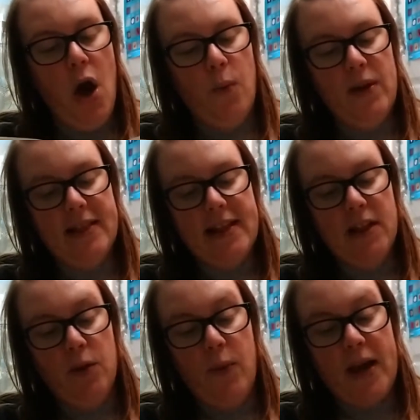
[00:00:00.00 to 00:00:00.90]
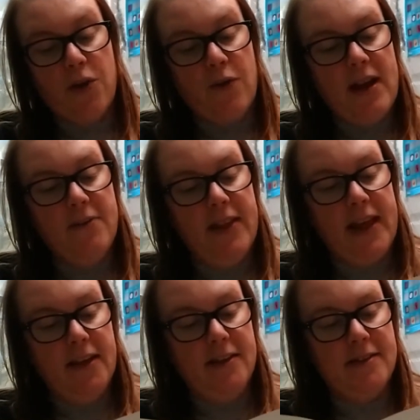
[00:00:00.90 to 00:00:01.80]
With little wickering
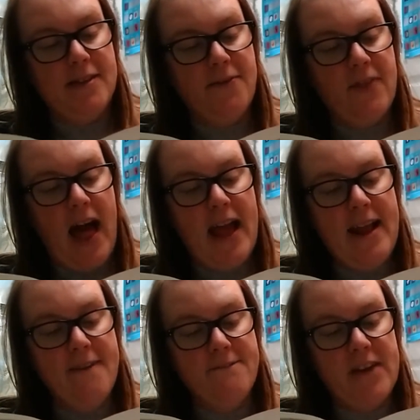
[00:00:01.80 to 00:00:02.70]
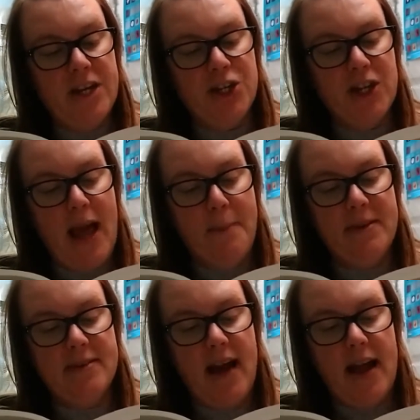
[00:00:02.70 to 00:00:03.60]
flickers, the flying fish leapt
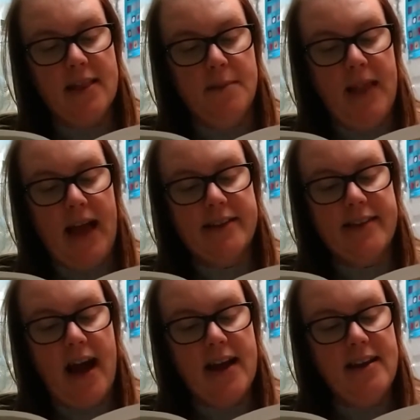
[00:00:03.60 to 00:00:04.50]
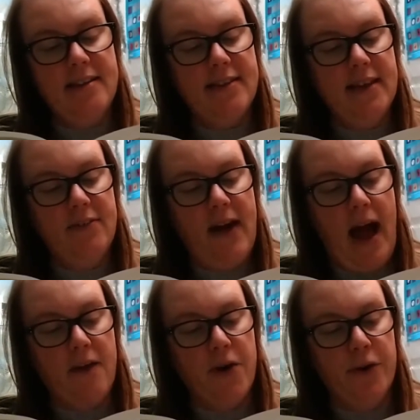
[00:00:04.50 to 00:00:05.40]
beside them like tiny silver
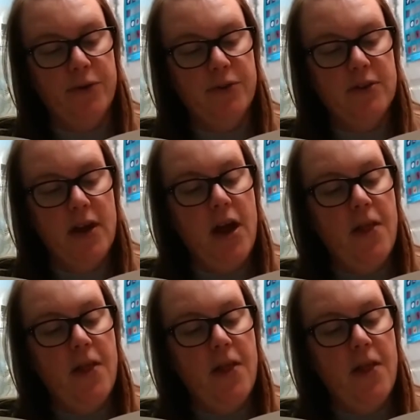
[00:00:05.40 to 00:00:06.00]
arrows.